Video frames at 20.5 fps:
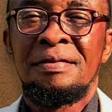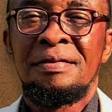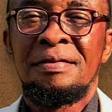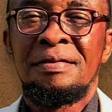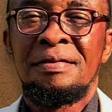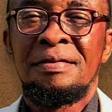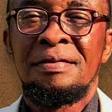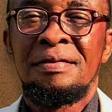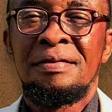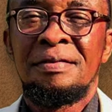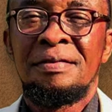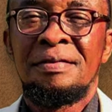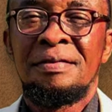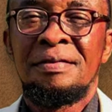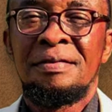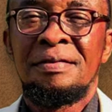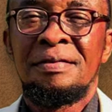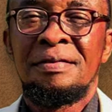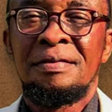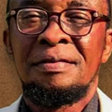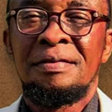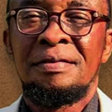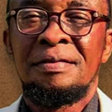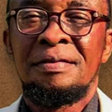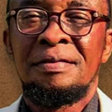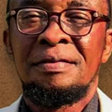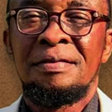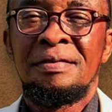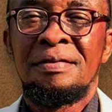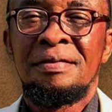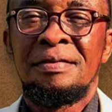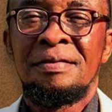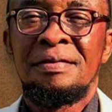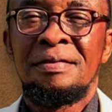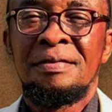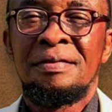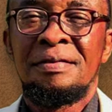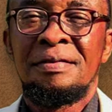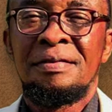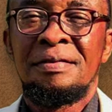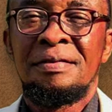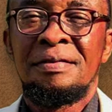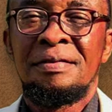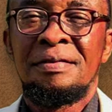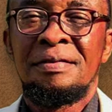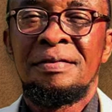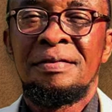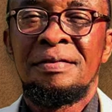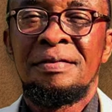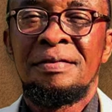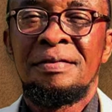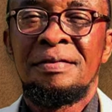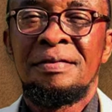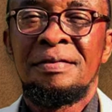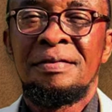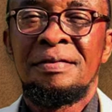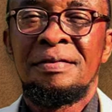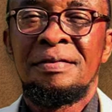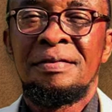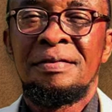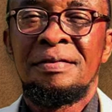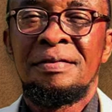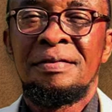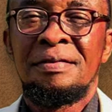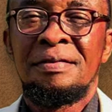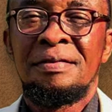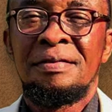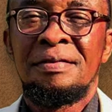This is a still picture; no speech is visible.